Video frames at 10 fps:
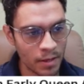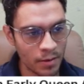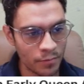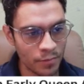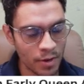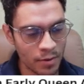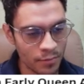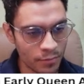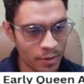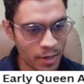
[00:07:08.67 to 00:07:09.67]

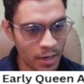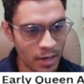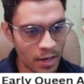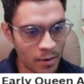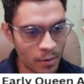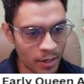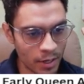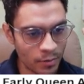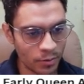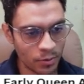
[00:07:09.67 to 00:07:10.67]
e5, and now I
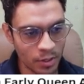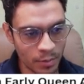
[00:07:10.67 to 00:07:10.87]
can retreat the